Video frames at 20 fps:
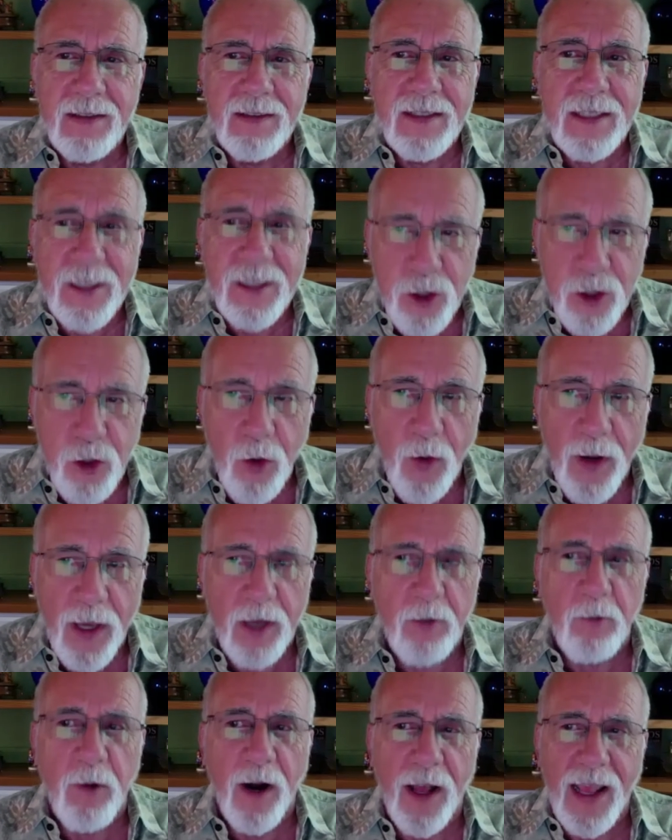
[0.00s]
Enjoy
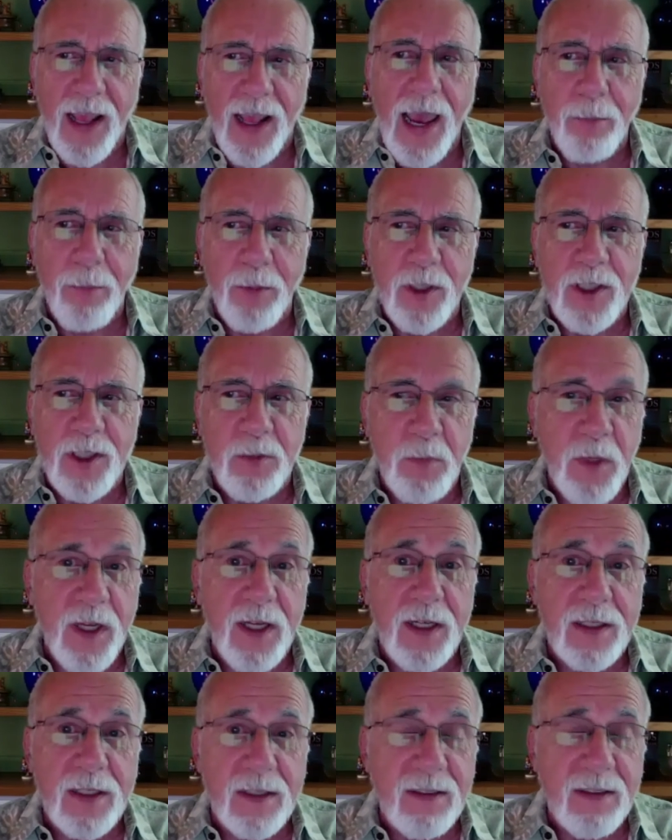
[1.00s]
it when it happens,
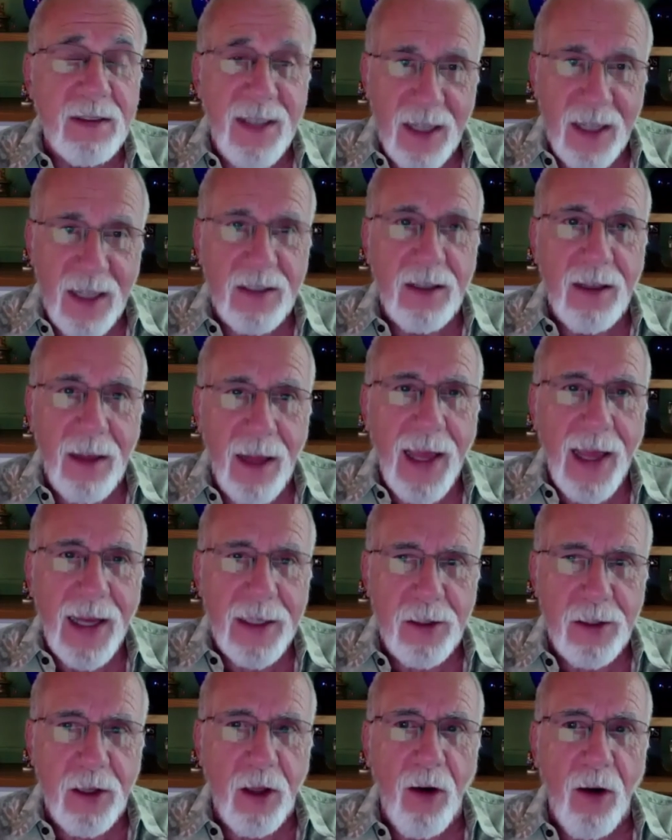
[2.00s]
because it doesn't
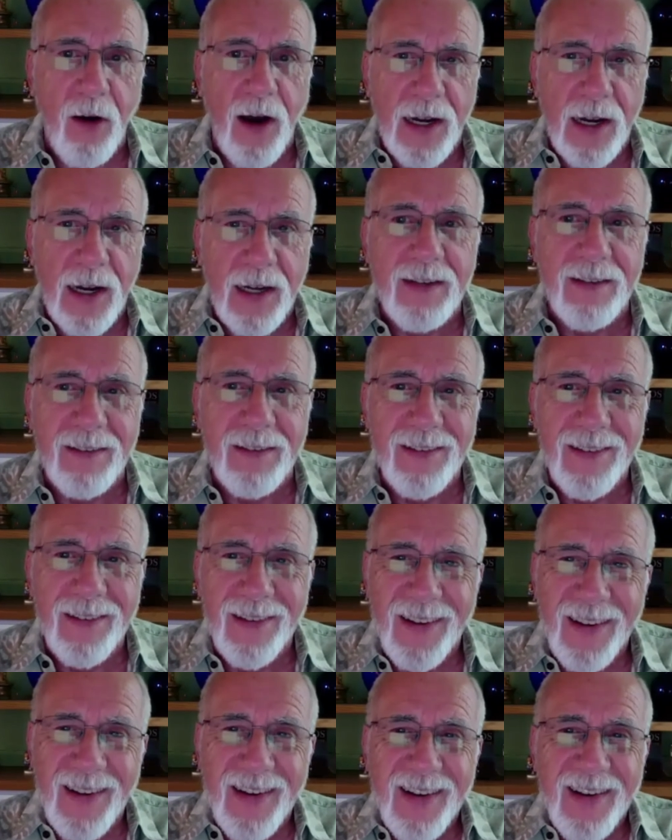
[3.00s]
last long.
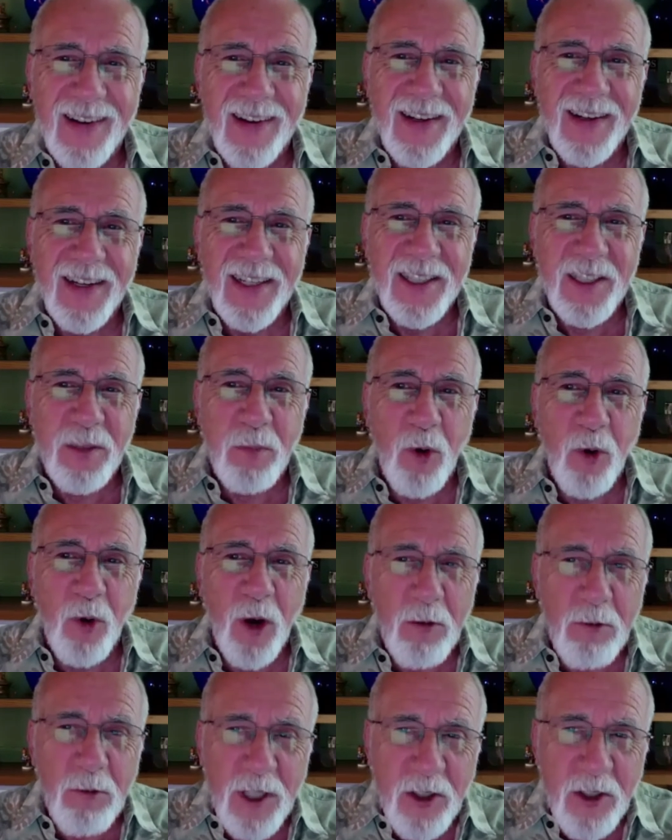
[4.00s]
As a
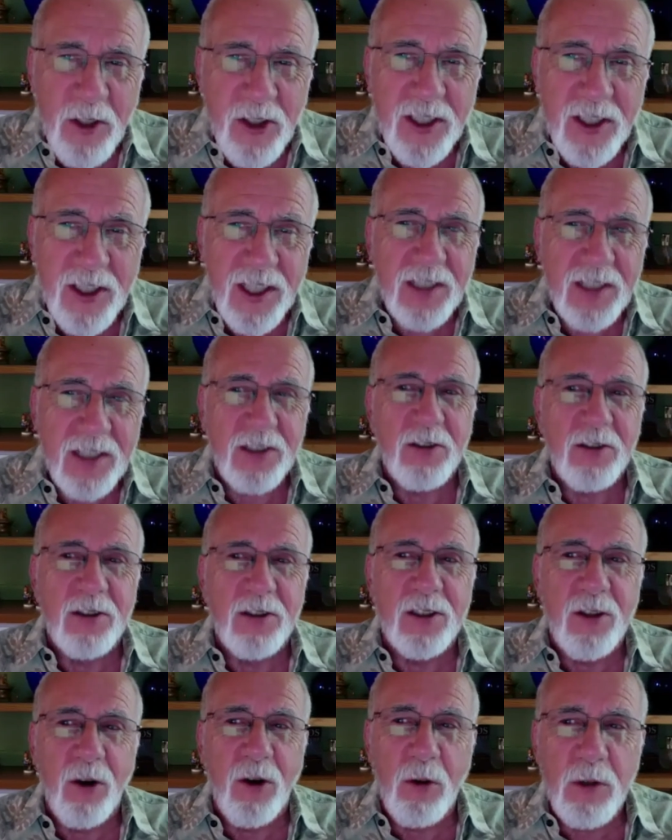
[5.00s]
boy reaches 6
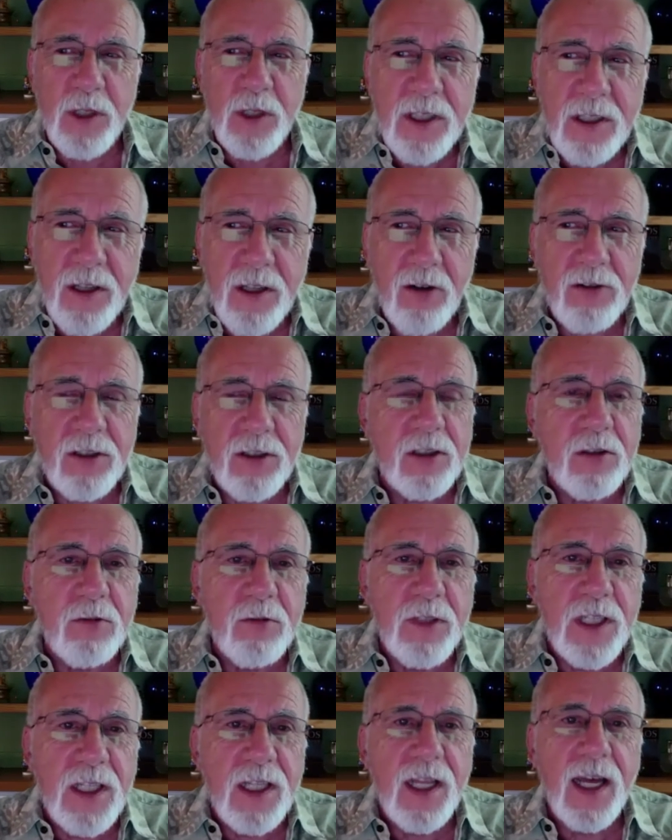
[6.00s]
years old, he starts to
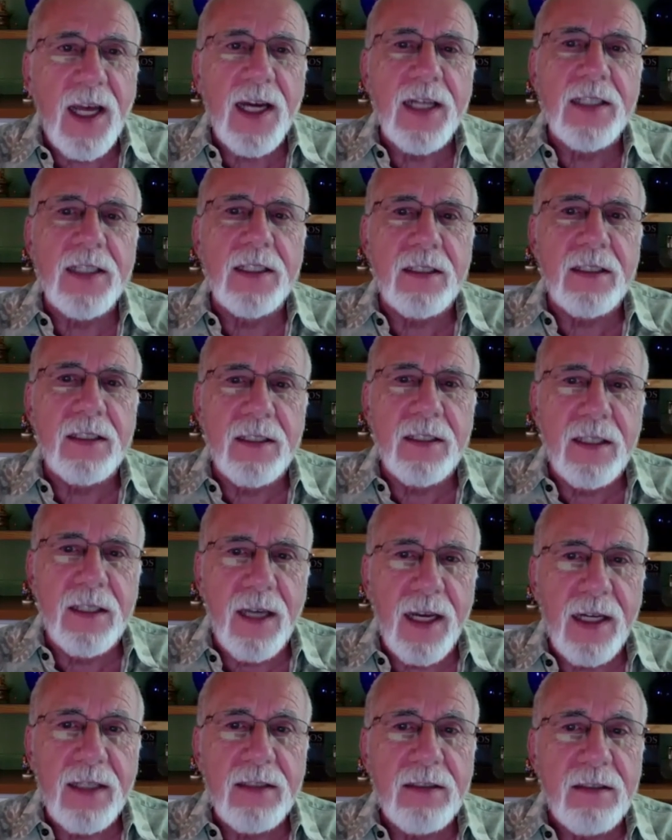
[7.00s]
realize that
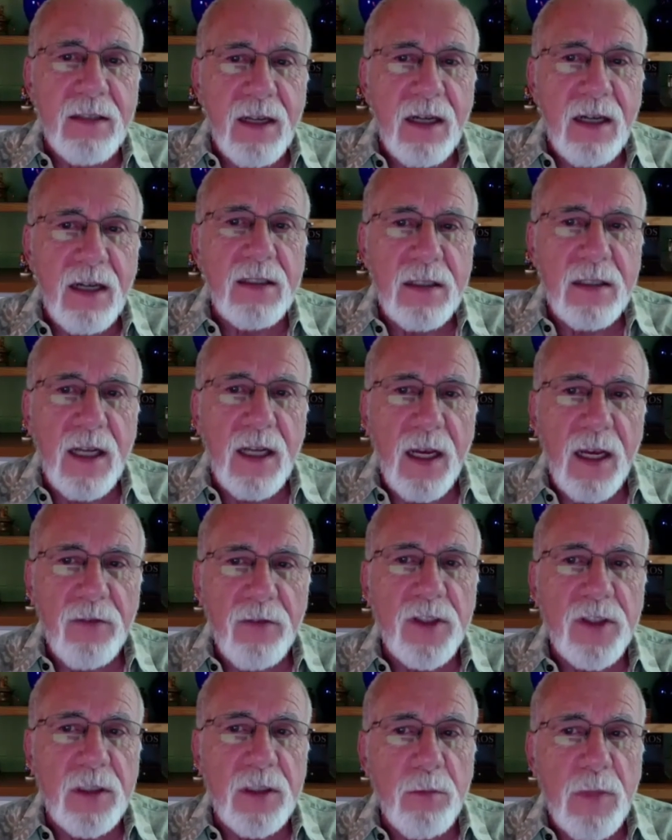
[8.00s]
Dad does have
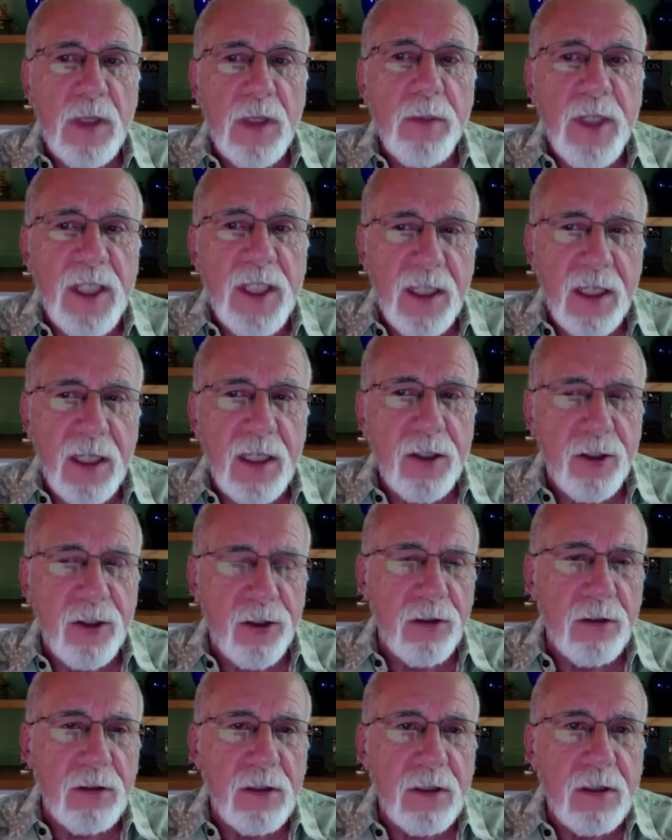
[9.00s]
some
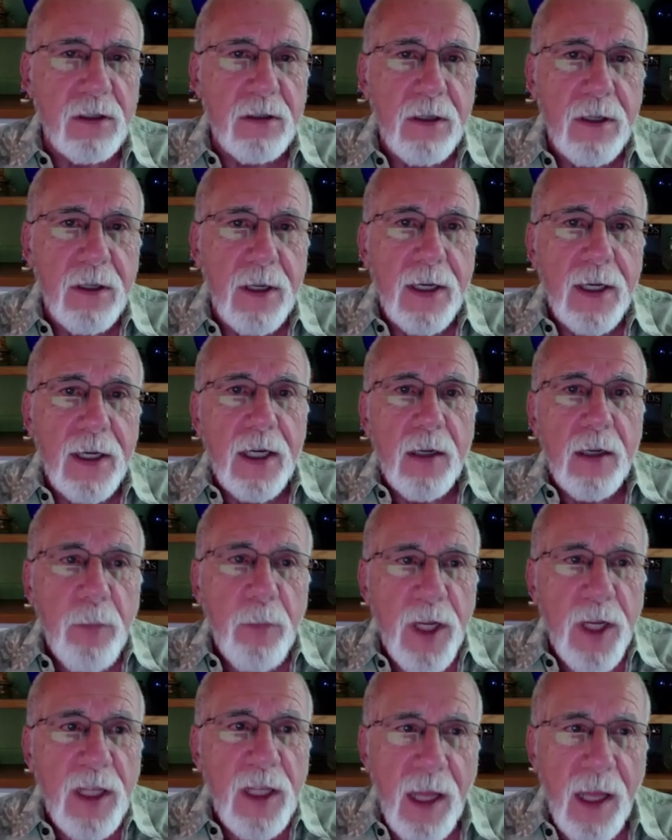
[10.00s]
limitations,
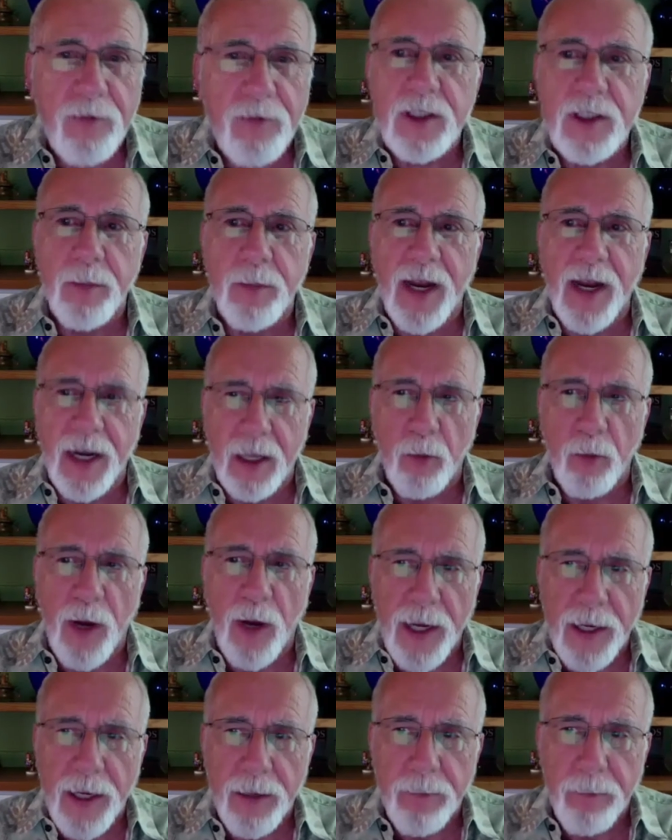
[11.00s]
but he loves him anyway.
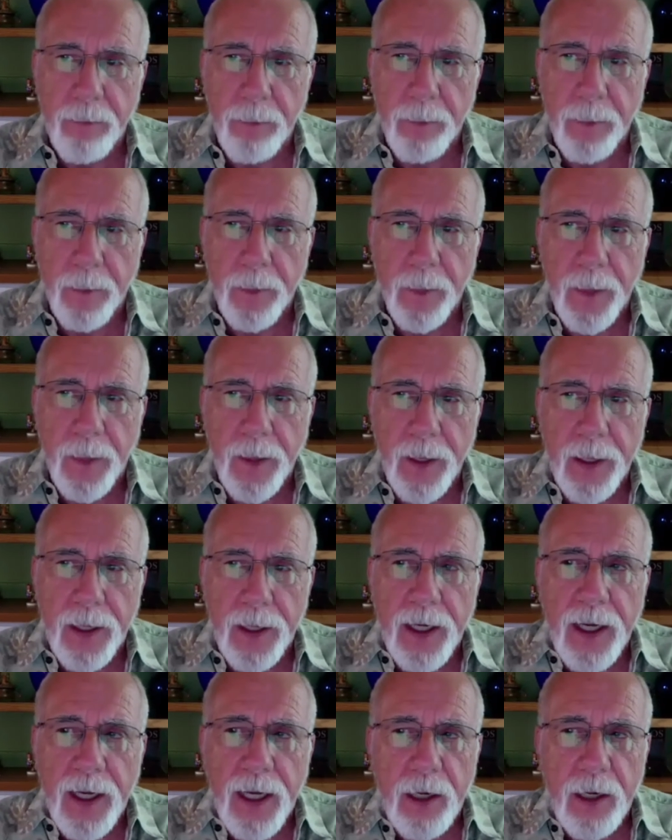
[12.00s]

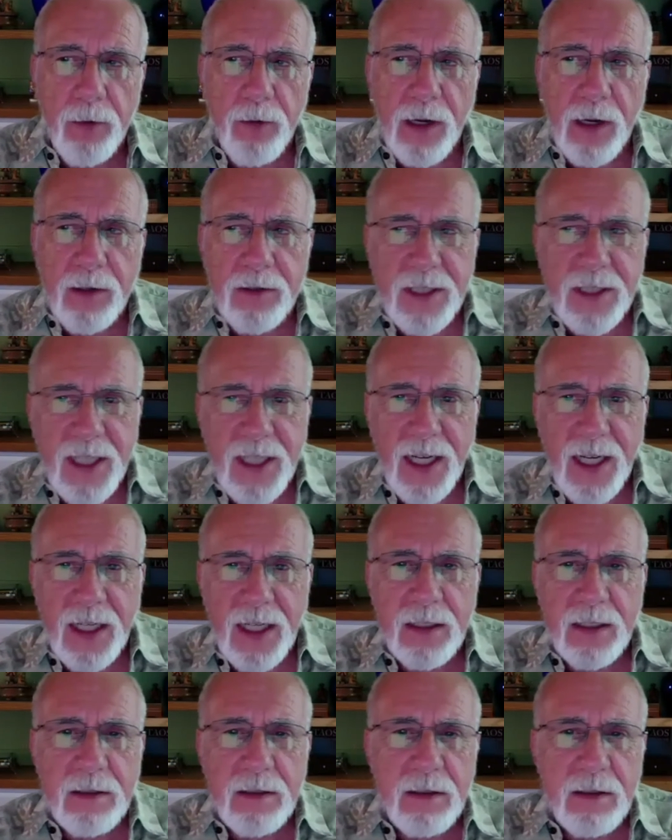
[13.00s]
At around
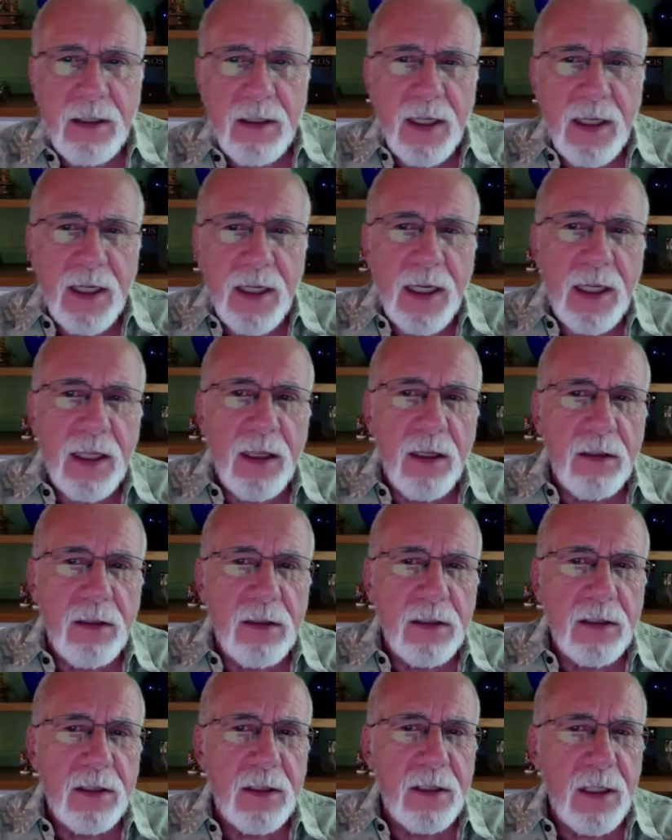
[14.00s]
10, he
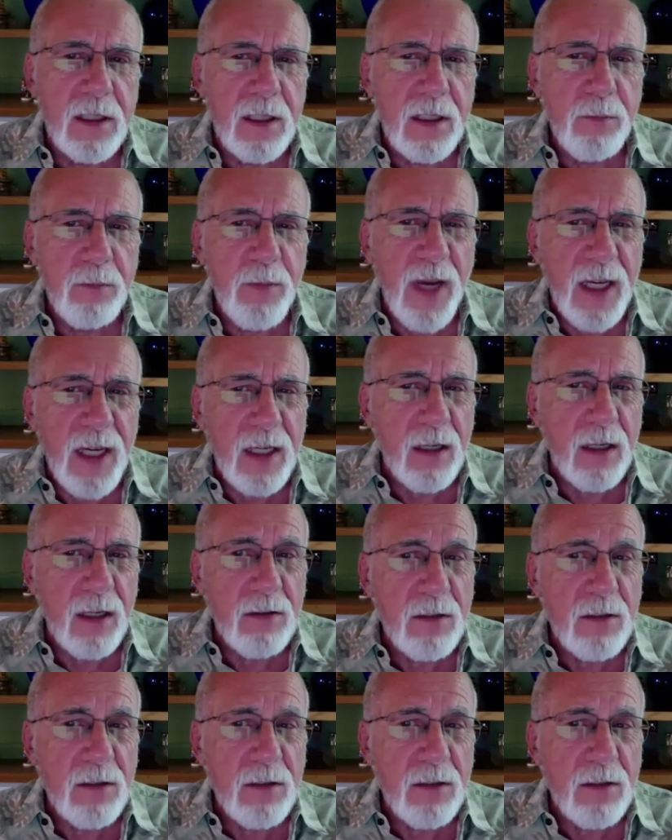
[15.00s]
learns that he may know